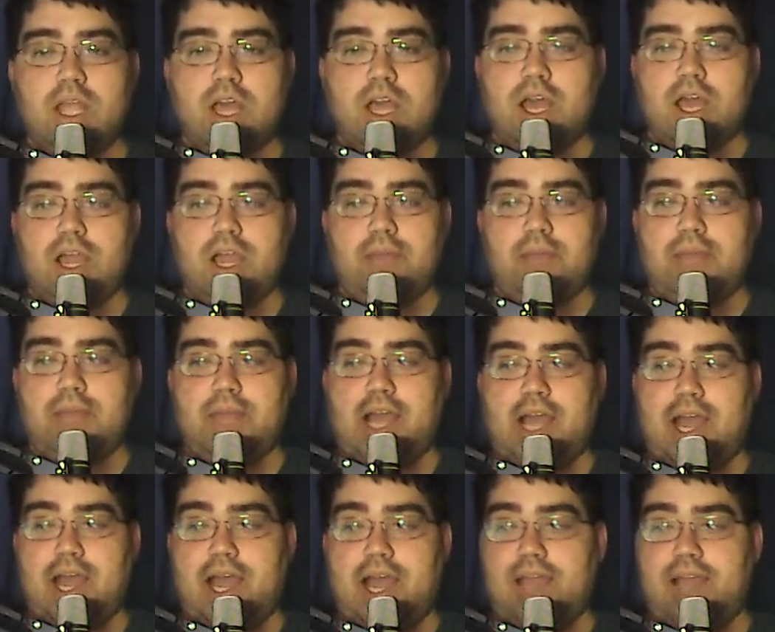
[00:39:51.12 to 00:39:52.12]
I mean,
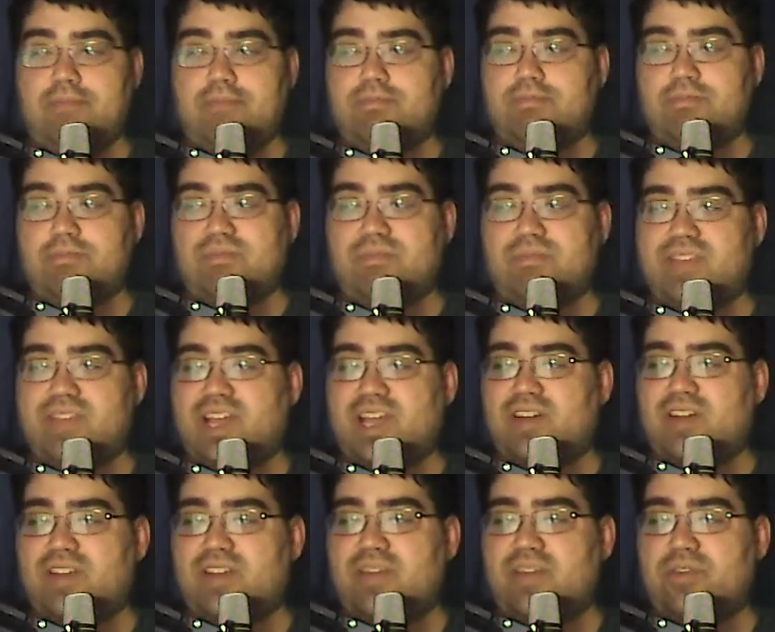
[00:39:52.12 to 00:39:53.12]
I, I think I
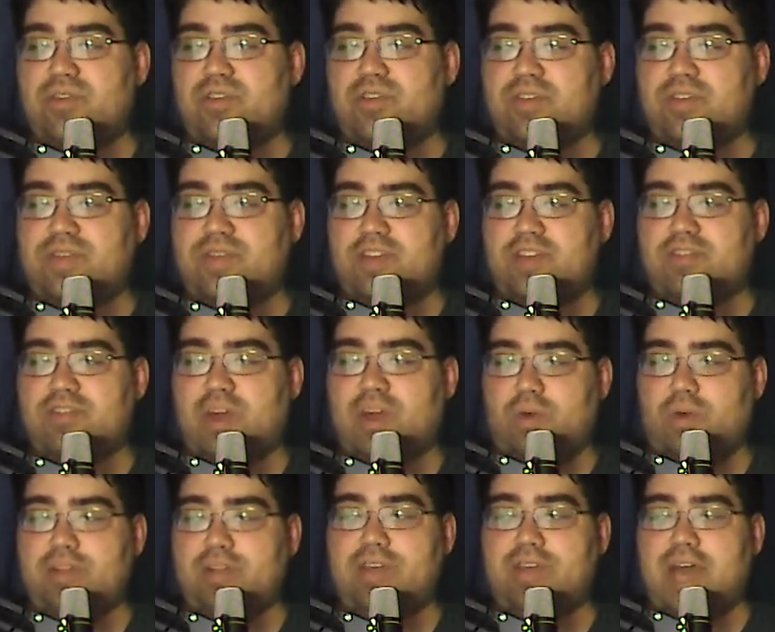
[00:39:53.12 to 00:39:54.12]
only ever took advantage of that
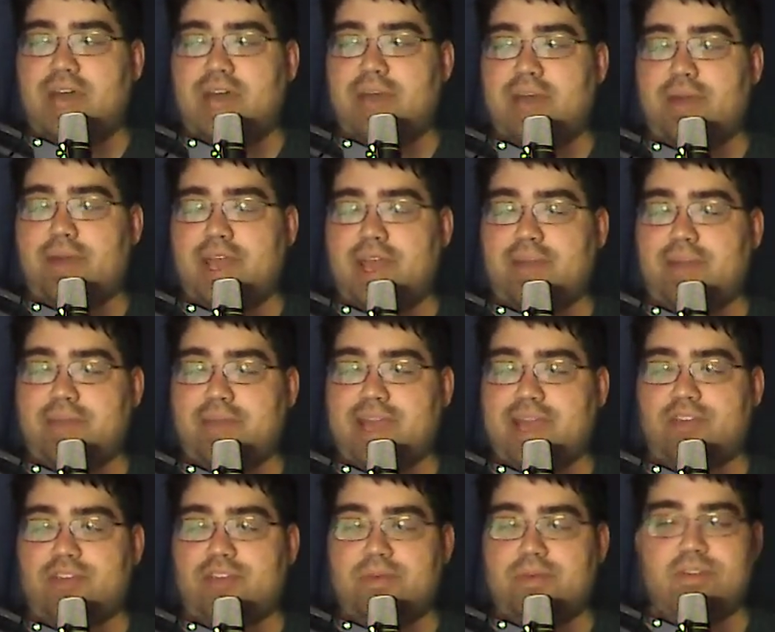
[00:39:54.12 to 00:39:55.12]
one time. I ate a
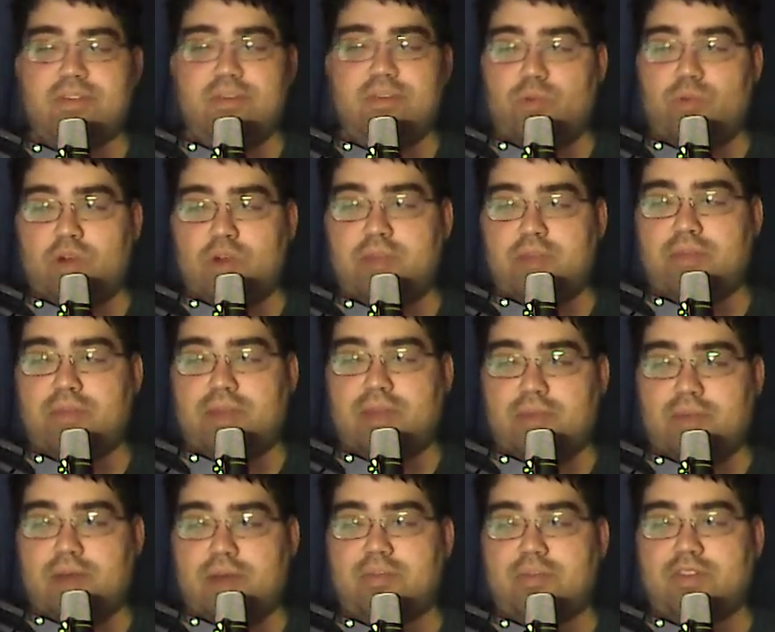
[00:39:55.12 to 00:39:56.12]
bag of chips in the morning. My
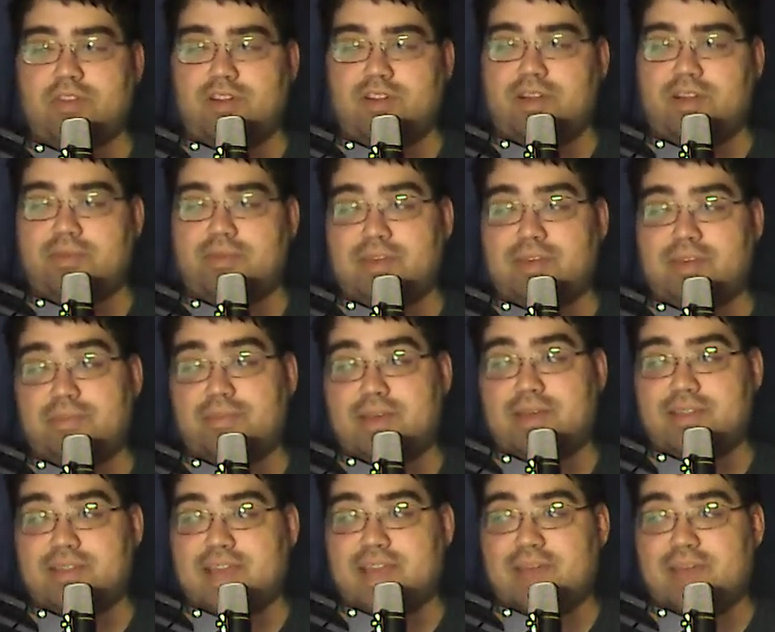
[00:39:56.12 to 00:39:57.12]
mom was a little upset
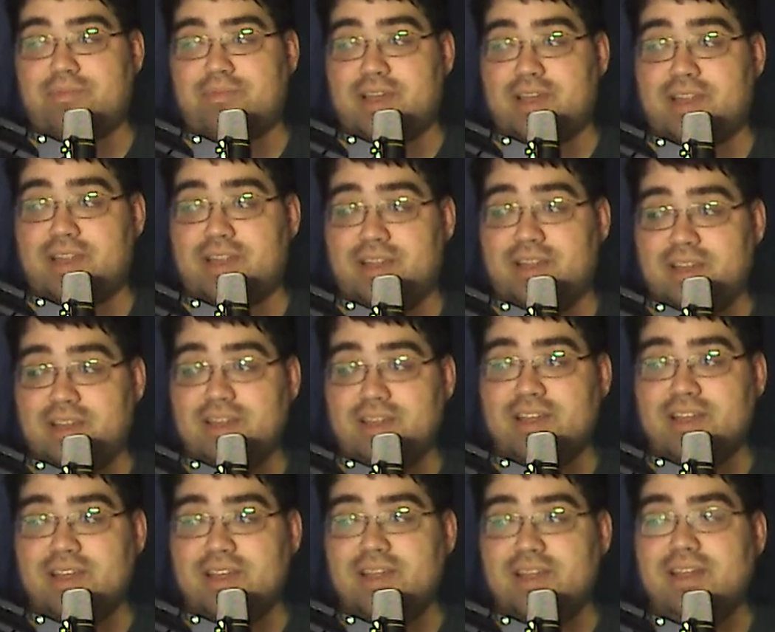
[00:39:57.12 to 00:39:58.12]
about that, but
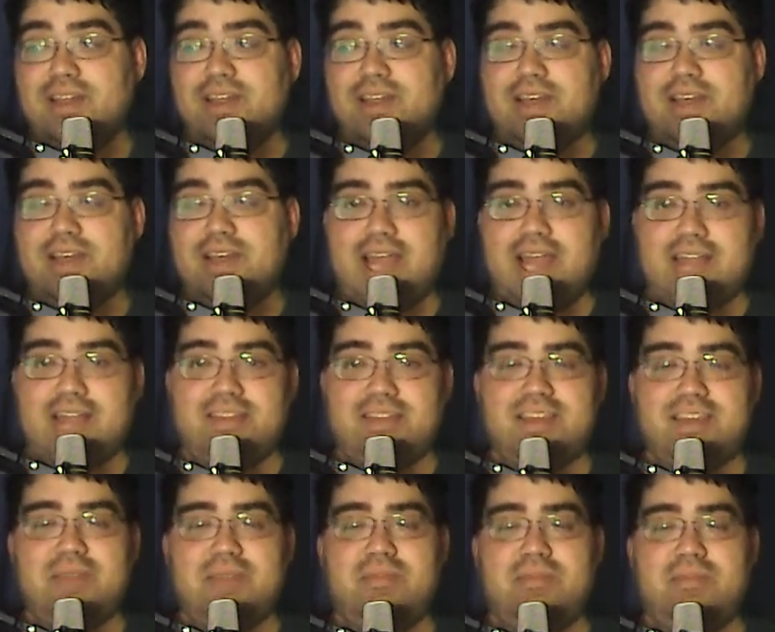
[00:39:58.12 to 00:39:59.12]
at the
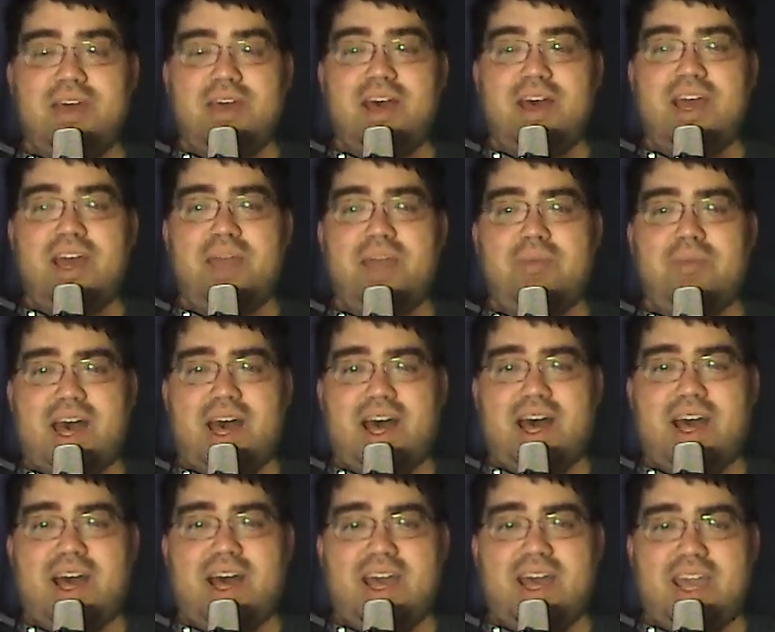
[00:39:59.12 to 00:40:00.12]
same time,
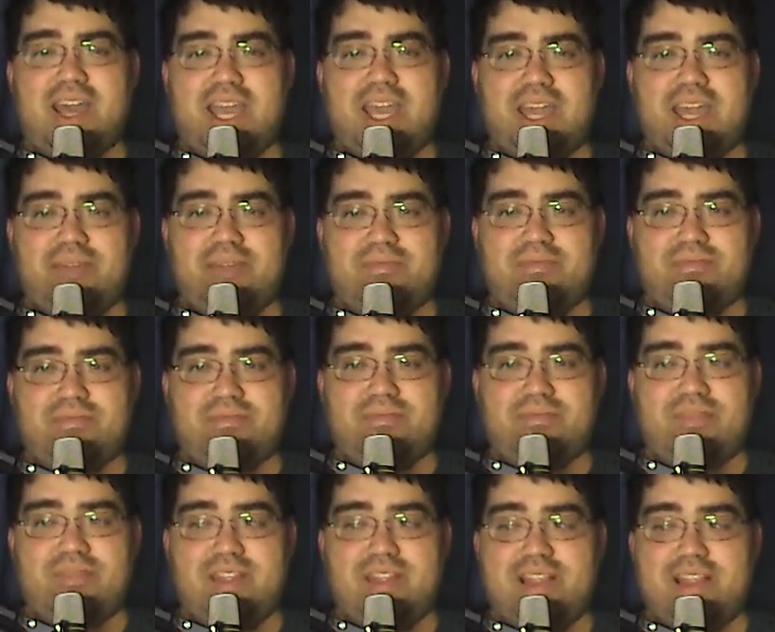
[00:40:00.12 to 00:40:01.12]
I,
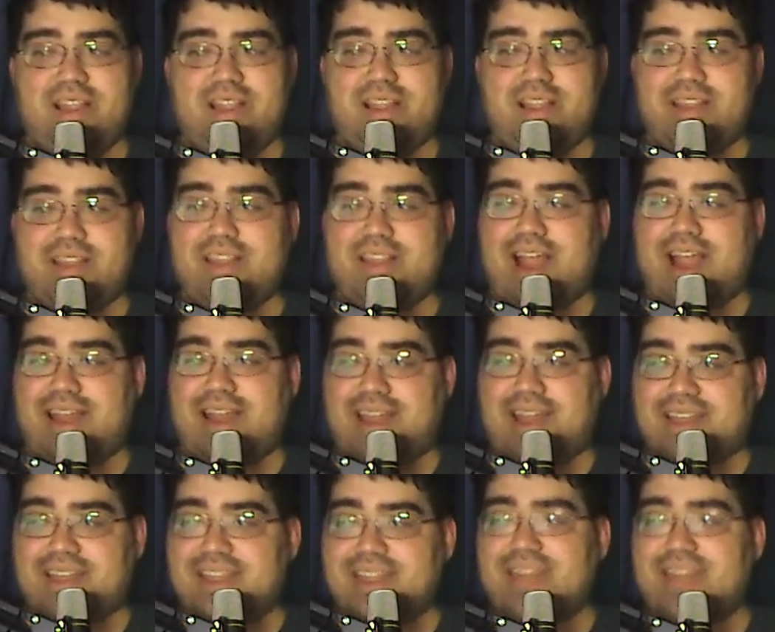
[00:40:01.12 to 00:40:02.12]
I,
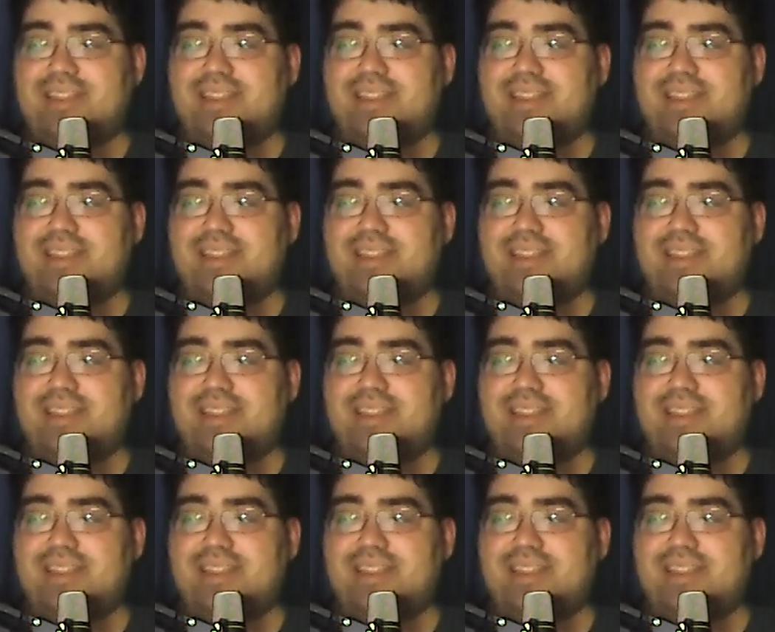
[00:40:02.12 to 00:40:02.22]
I think the